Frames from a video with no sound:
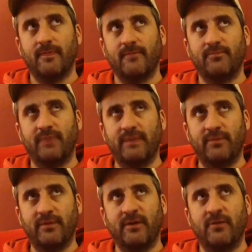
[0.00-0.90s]

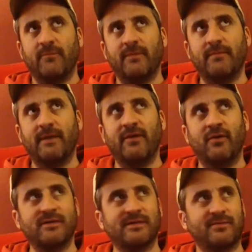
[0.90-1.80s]
people, my
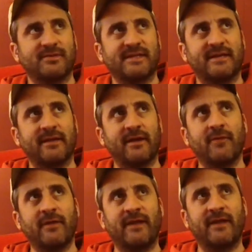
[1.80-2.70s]
goal isn't per se to like,
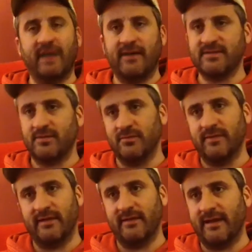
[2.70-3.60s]
oh, in every household
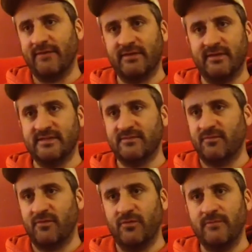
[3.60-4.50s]
that like everything's
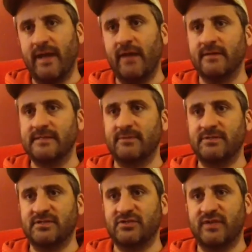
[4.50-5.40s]
fully balanced, but
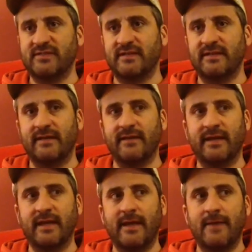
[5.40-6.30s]
just trusting that
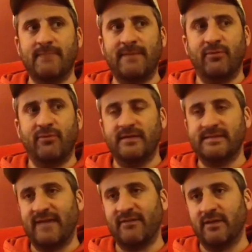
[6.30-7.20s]
like people are at
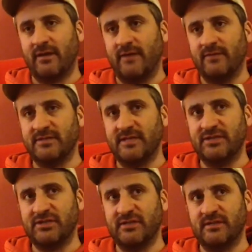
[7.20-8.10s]
least having the
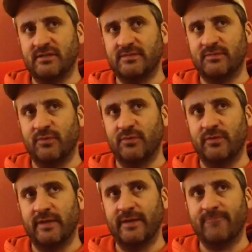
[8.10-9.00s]
conversations and
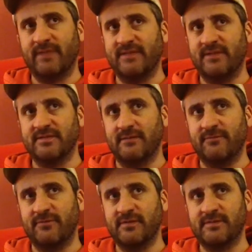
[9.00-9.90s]
exploring like, because
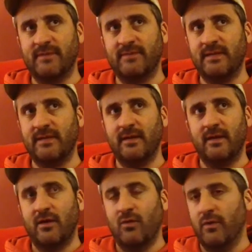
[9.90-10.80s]
some folks might be
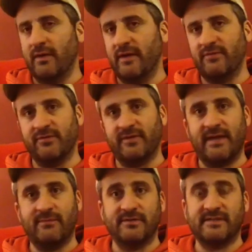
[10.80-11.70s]
working full
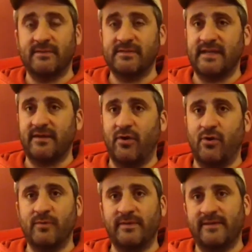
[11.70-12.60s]
time while someone's at
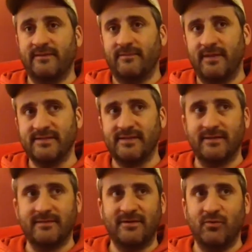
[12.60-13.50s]
home, and that depends
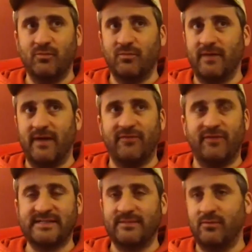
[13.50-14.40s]
on how
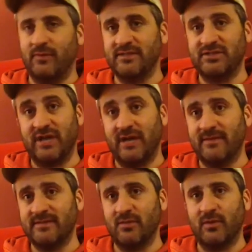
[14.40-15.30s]
flexible one's job
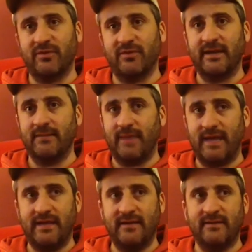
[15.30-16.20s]
is or what they're getting
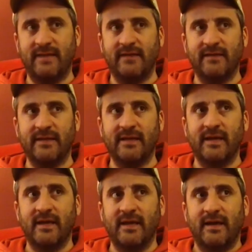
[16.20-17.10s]
paid, and that like
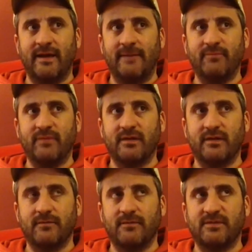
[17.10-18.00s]

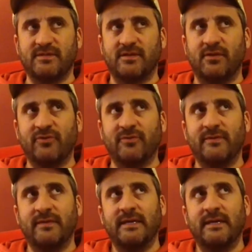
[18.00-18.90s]
just
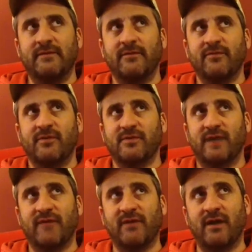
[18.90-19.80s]
ultimately folks are
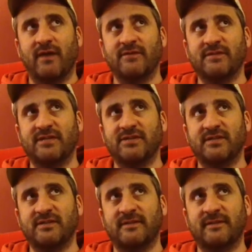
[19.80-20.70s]
having
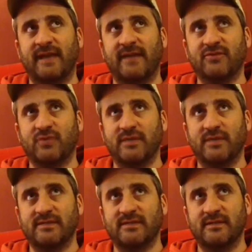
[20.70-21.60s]
conversations and that they have
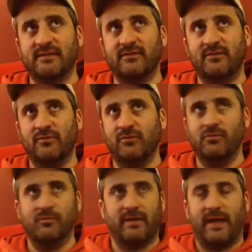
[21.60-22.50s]
choices
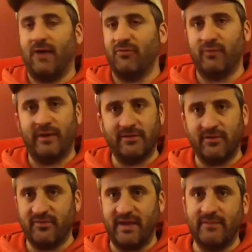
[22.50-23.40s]
into how they're running
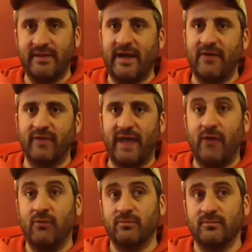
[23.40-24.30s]
their family and
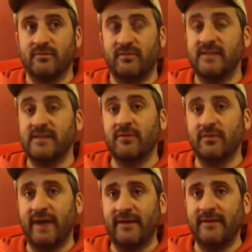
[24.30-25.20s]
how things are
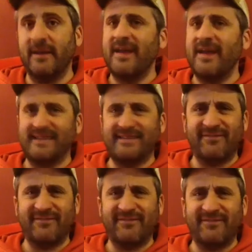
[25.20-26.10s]
divided. Because I
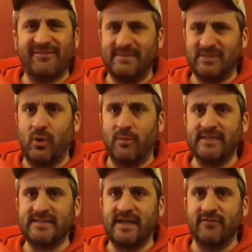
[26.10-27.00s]
definitely used to keep score
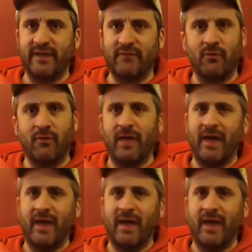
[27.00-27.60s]
myself, like, well,